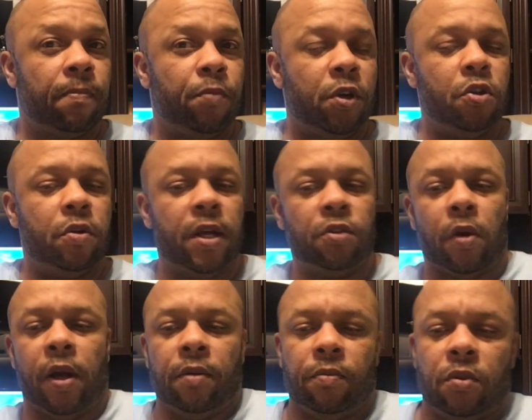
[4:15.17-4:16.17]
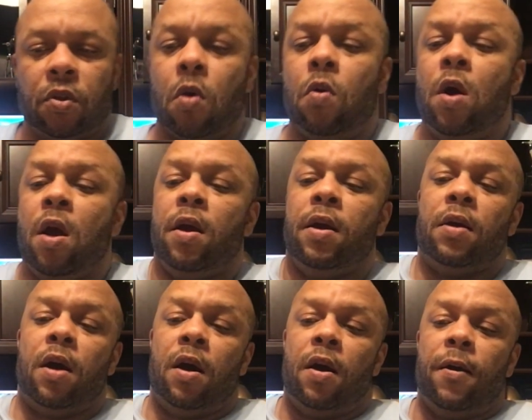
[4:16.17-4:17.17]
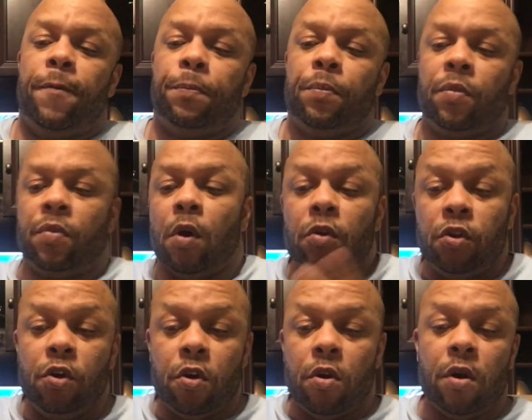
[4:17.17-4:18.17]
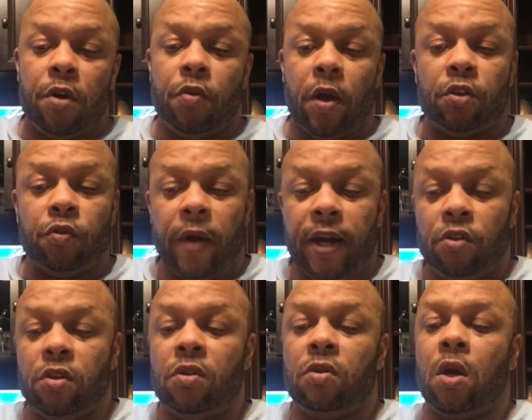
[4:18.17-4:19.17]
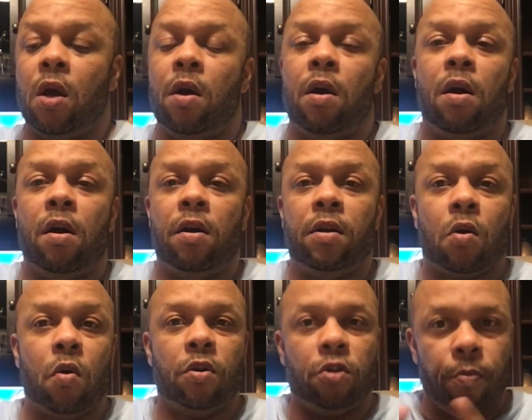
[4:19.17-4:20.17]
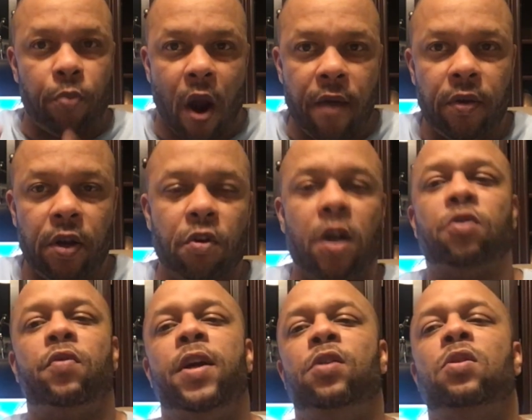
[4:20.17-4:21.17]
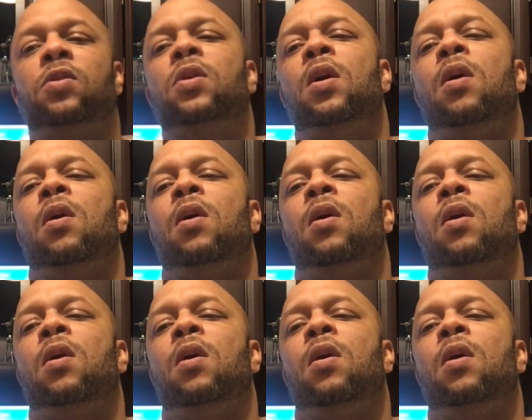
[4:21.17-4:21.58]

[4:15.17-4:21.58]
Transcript: Pretty sure that's right. So those are your address ranges, and of course your private address ranges,